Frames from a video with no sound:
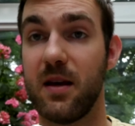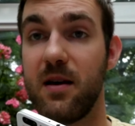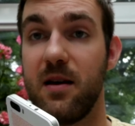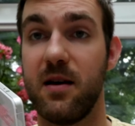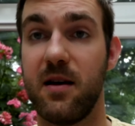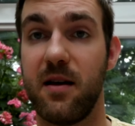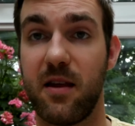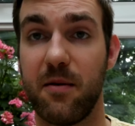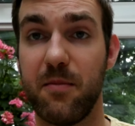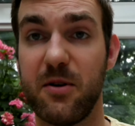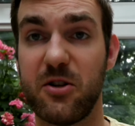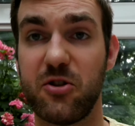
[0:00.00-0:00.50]

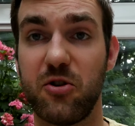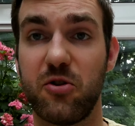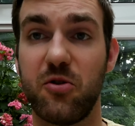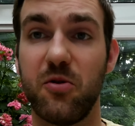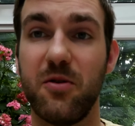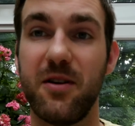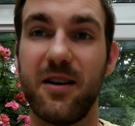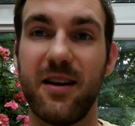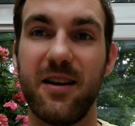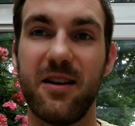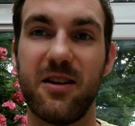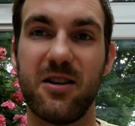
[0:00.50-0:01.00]
Thank you much for
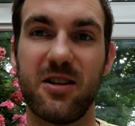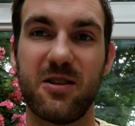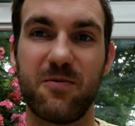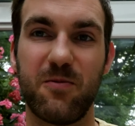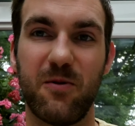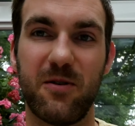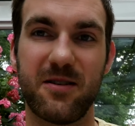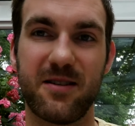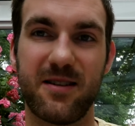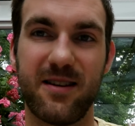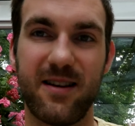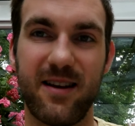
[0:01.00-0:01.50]
tuning in. This
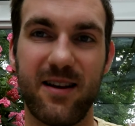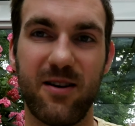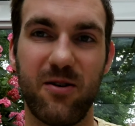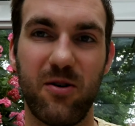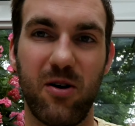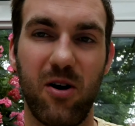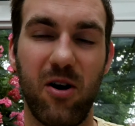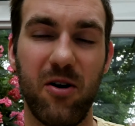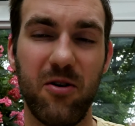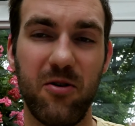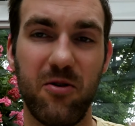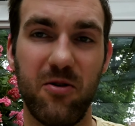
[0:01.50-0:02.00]
was the
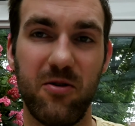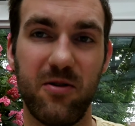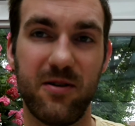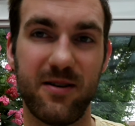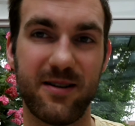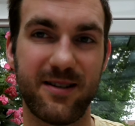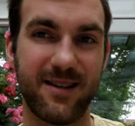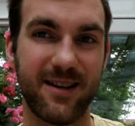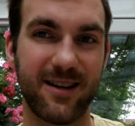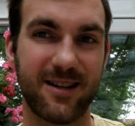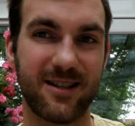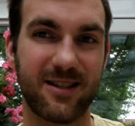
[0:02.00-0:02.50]
Honor
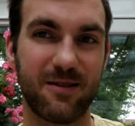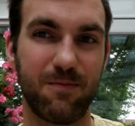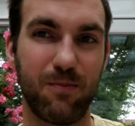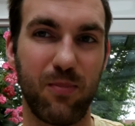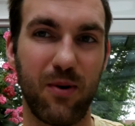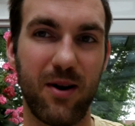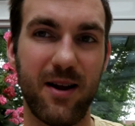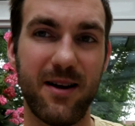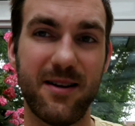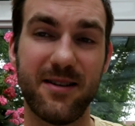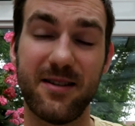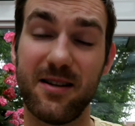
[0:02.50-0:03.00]
6
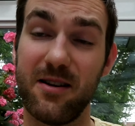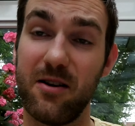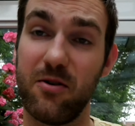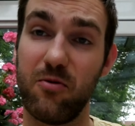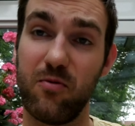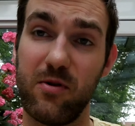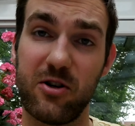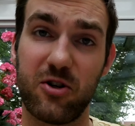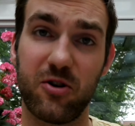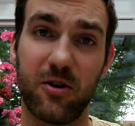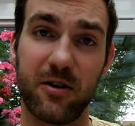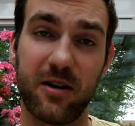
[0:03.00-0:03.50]
Plus in a really
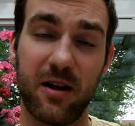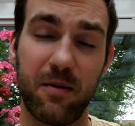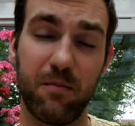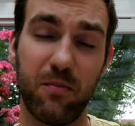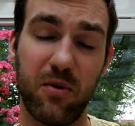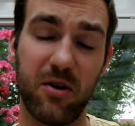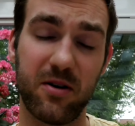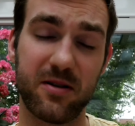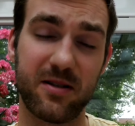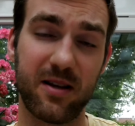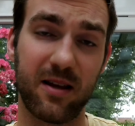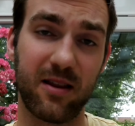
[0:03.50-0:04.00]
short
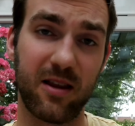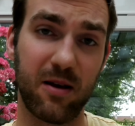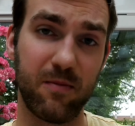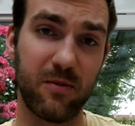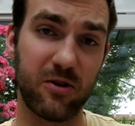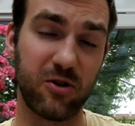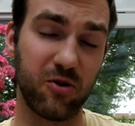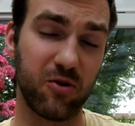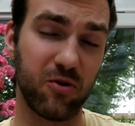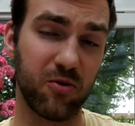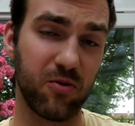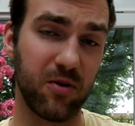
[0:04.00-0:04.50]
unboxing. Thank you much
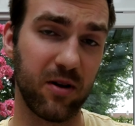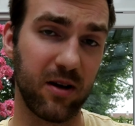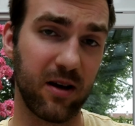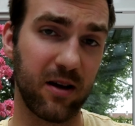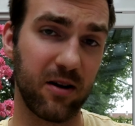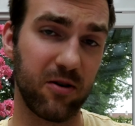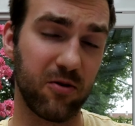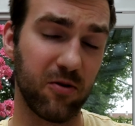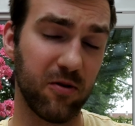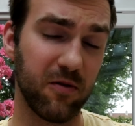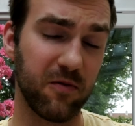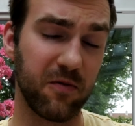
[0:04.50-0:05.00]
for tuning in.
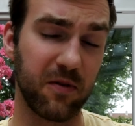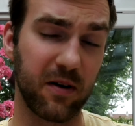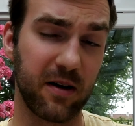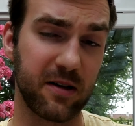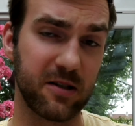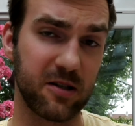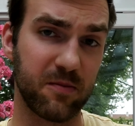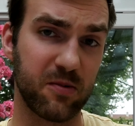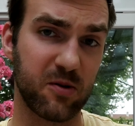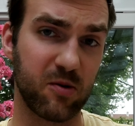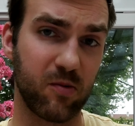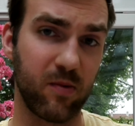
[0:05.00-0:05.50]
Don't forget to
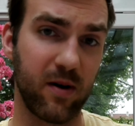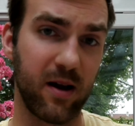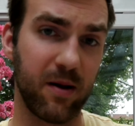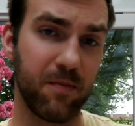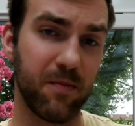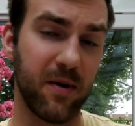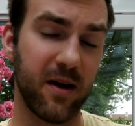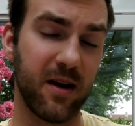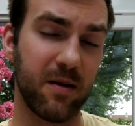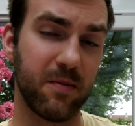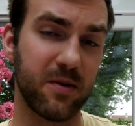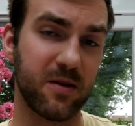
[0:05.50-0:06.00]
subscribe.
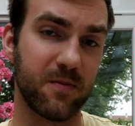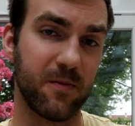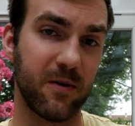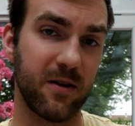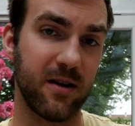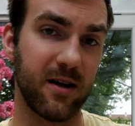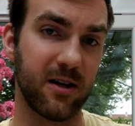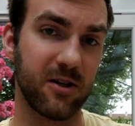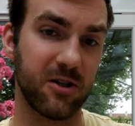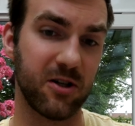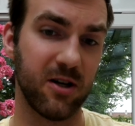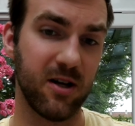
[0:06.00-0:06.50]
My name is
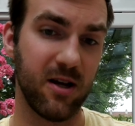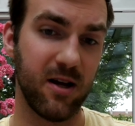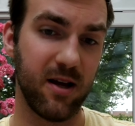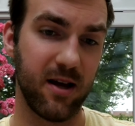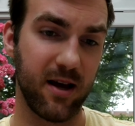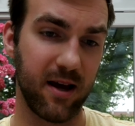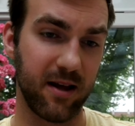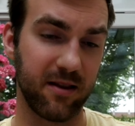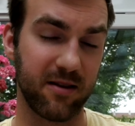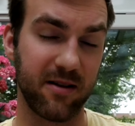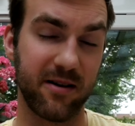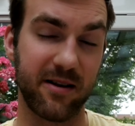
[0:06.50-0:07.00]
Balazs,
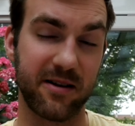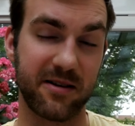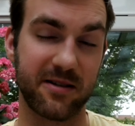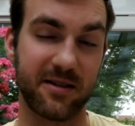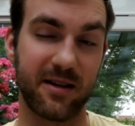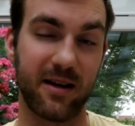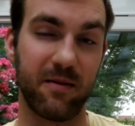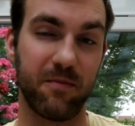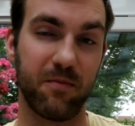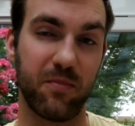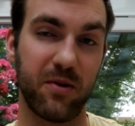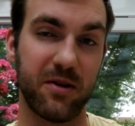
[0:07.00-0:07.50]
and until next
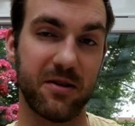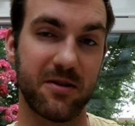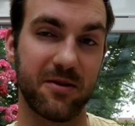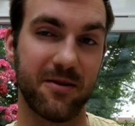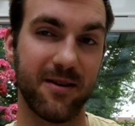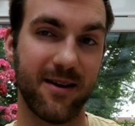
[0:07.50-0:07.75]
time, please tune